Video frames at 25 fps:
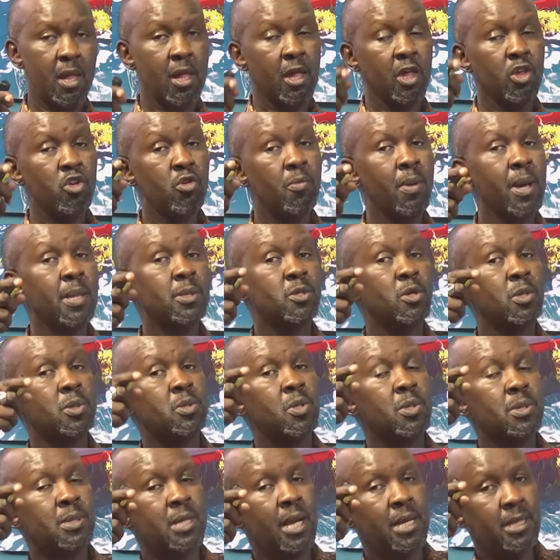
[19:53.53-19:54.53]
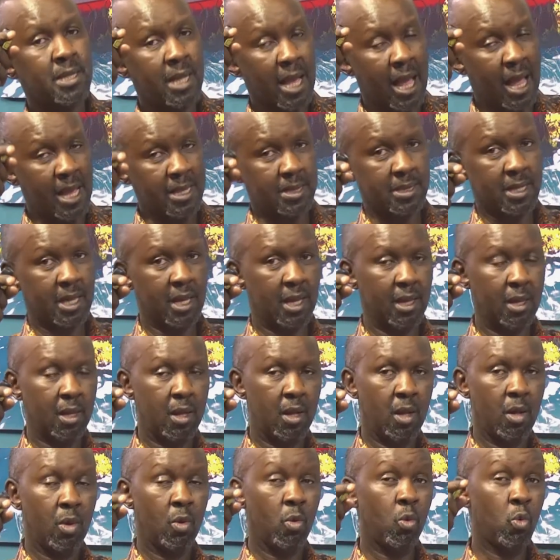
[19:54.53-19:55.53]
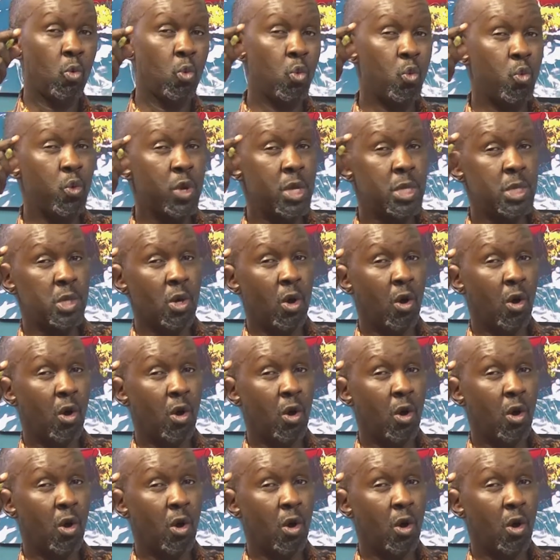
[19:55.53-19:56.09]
you must also start asking which